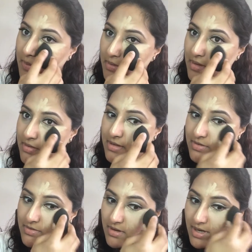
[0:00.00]
and then
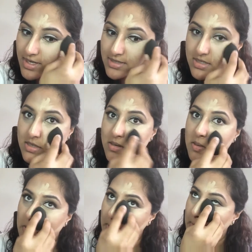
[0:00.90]
this side
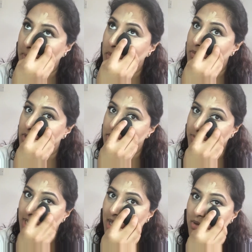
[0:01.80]
with the
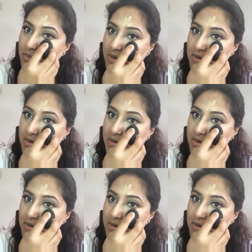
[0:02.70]
black